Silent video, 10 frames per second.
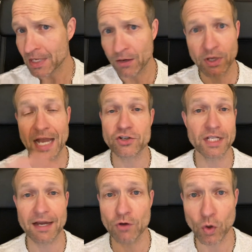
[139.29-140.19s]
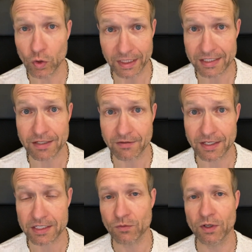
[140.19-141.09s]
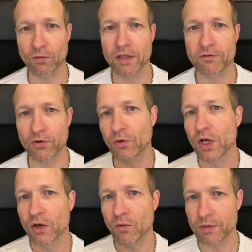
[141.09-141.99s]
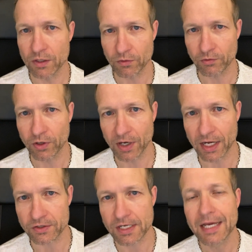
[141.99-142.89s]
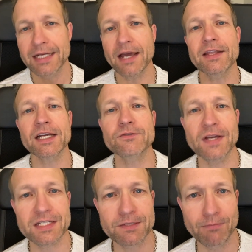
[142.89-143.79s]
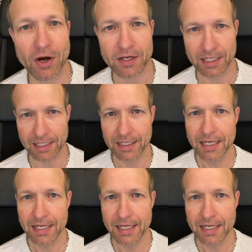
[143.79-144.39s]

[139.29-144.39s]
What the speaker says: And we actually have a whole list of things that we run through when we go through your house. Now, the next phase is marketing.